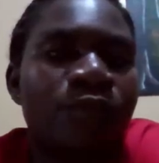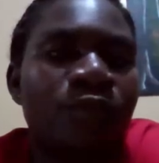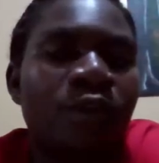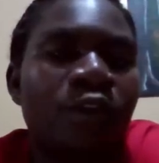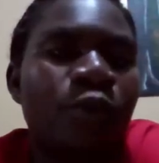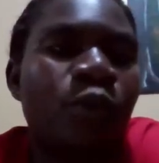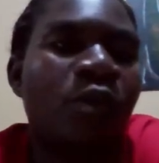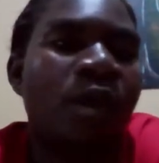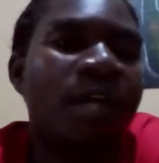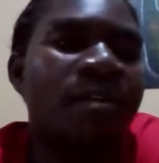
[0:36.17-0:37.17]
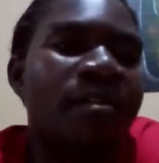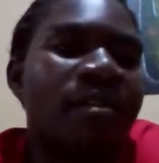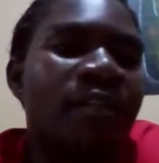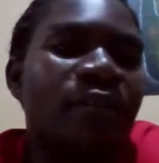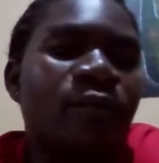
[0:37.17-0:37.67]
where you go and
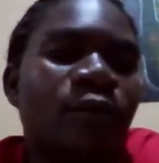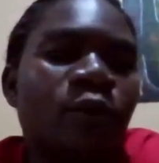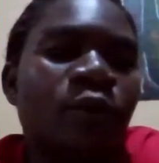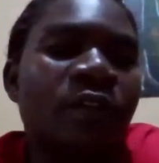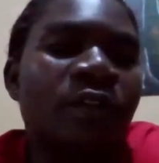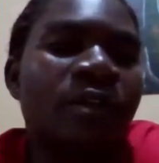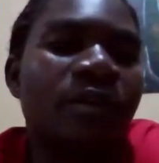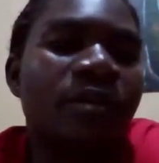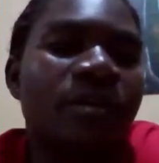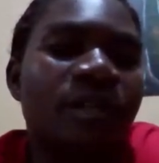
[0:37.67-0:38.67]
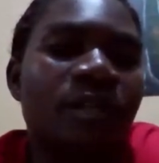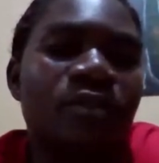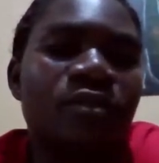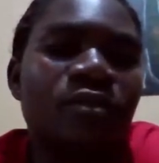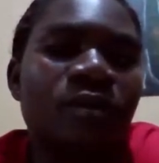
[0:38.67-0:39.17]
search for the document
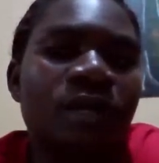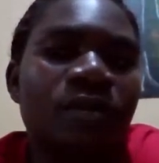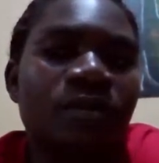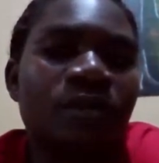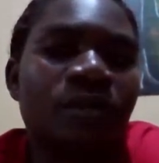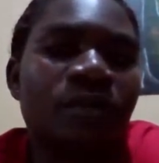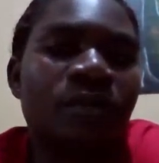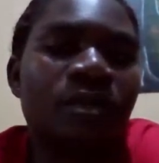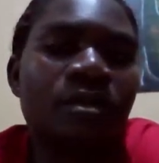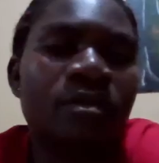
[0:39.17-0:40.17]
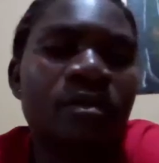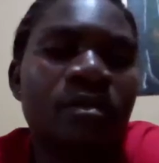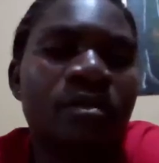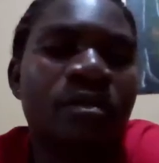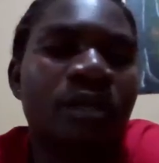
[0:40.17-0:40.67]
that you want or the
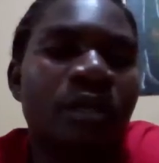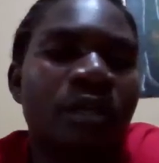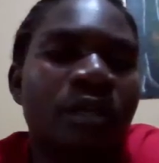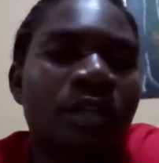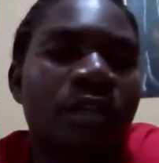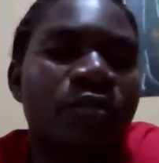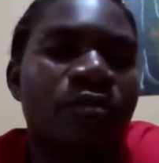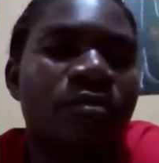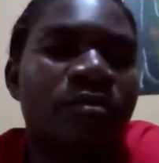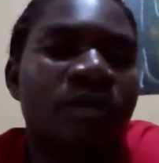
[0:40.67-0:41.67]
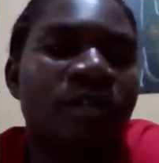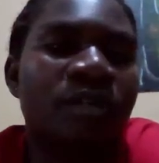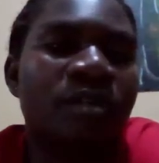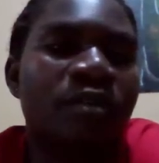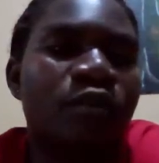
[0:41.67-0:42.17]
videos that you
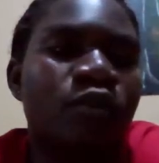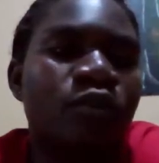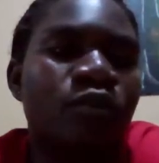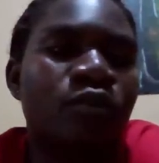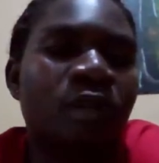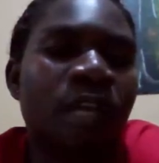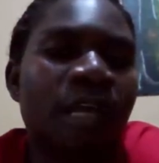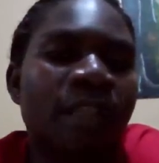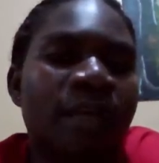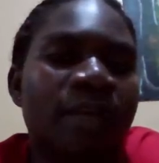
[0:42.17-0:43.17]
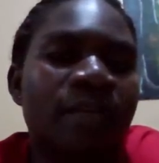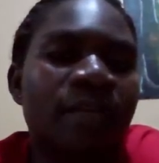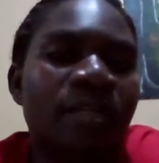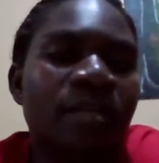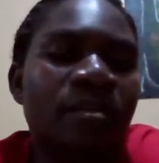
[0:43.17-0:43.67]
make you learn as
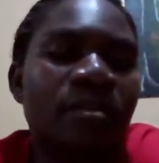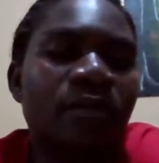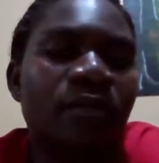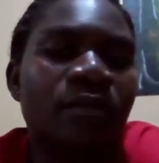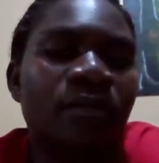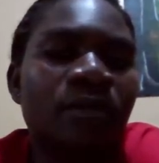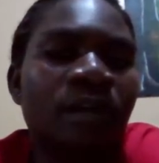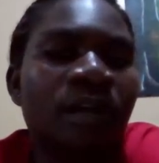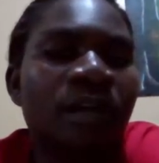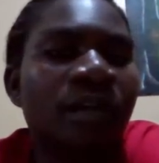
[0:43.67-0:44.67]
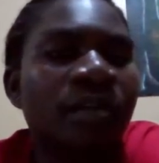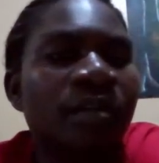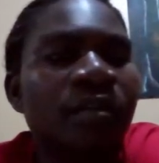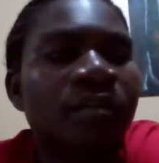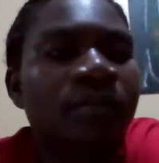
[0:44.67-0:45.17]
skills or other
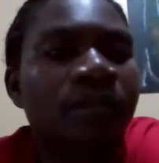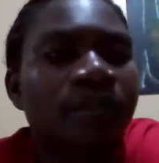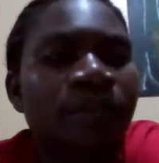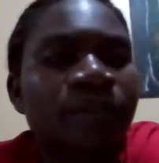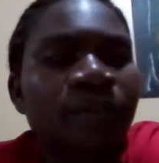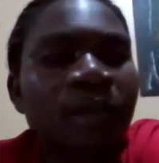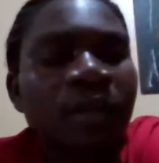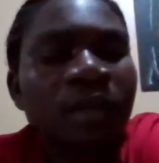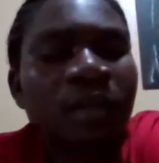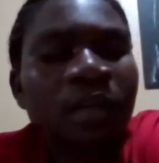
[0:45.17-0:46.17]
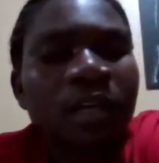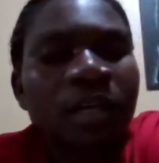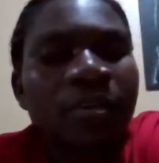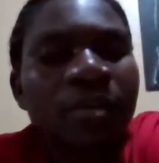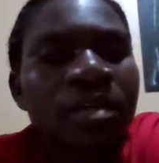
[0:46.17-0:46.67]
things.
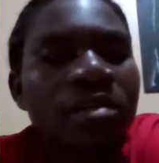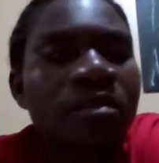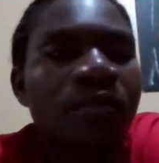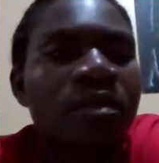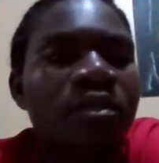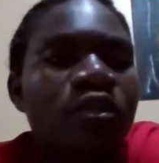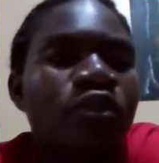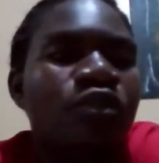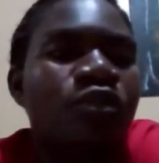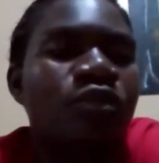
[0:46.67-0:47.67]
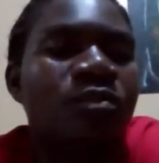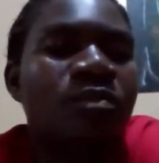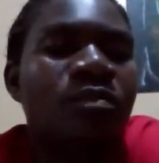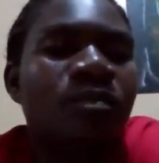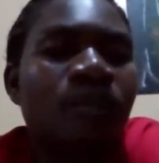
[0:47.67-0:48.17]
Importance of this YouTube,
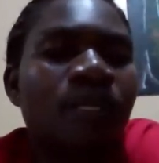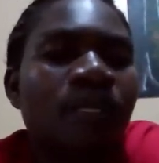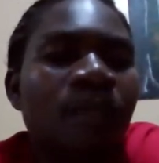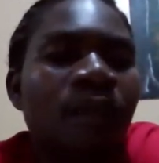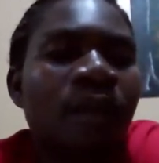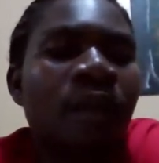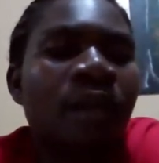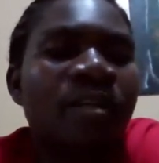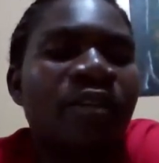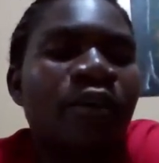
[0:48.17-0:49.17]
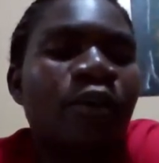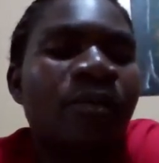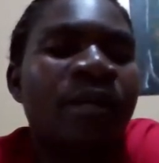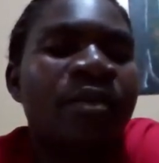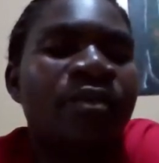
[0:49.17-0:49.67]
it
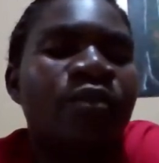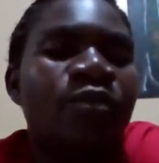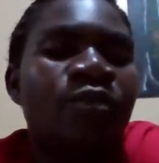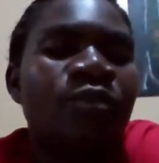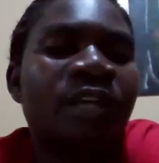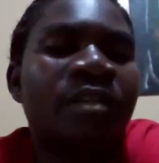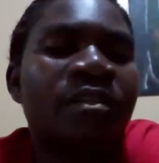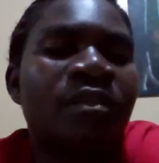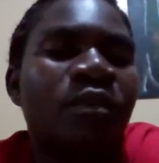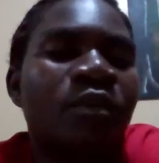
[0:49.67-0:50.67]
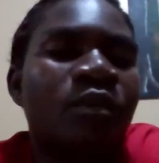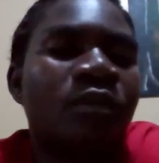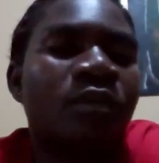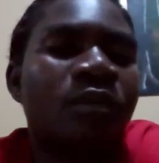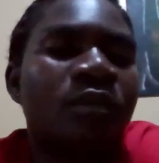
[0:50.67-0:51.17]
helps us to get
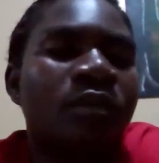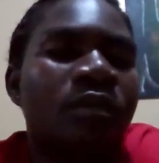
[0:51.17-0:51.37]
all